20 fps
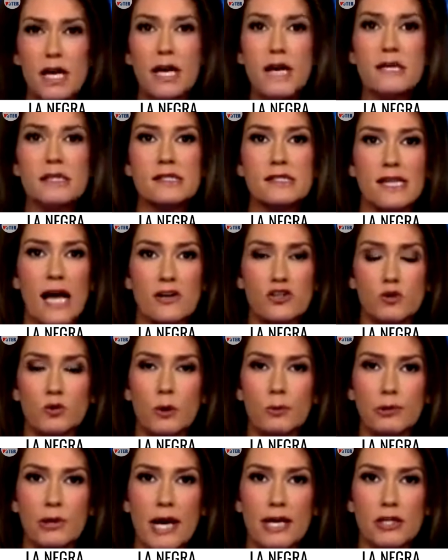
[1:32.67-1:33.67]
sexual
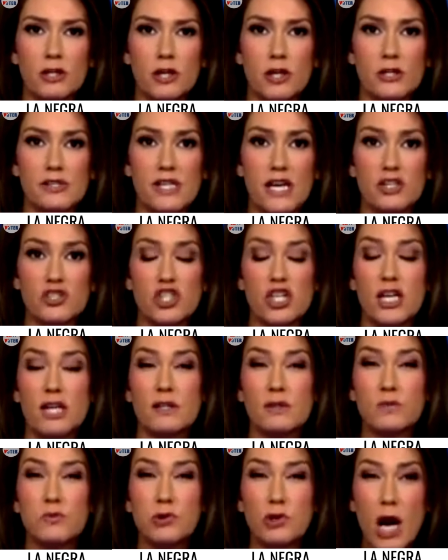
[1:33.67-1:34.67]
predators, how she
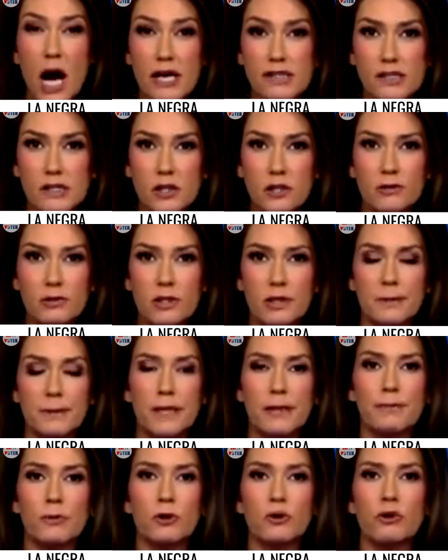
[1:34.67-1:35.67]
has prosecuted
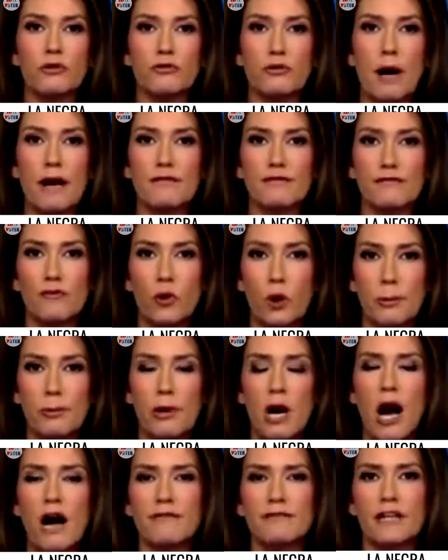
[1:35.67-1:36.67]
people who have run
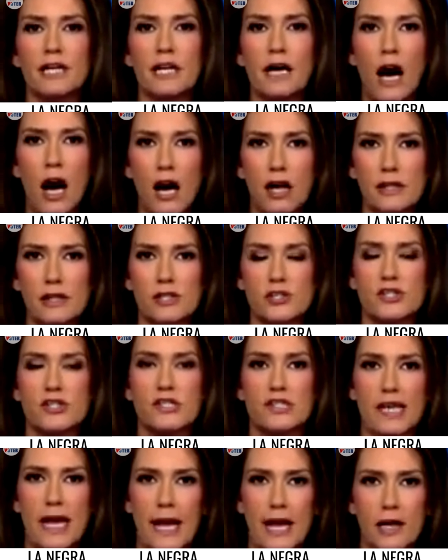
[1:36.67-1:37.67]
for-profit college
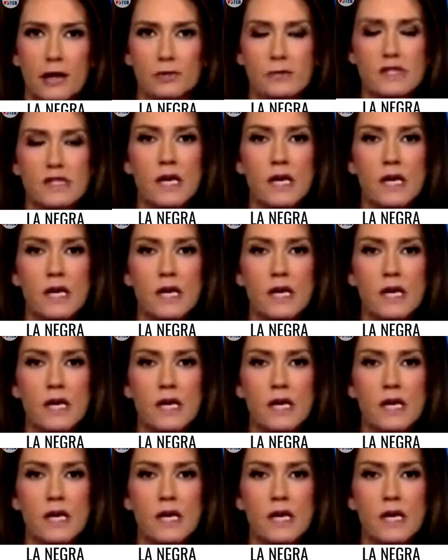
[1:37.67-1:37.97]
scams.